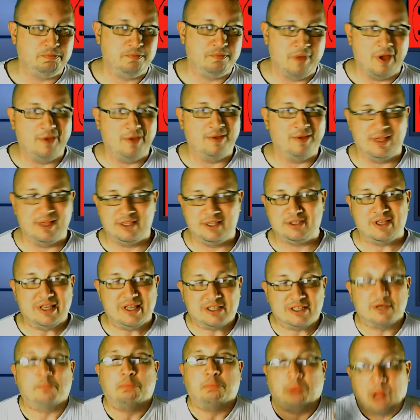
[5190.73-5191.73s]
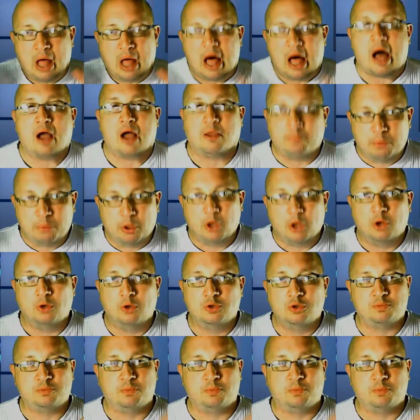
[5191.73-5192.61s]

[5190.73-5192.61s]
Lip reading: it's a blog post,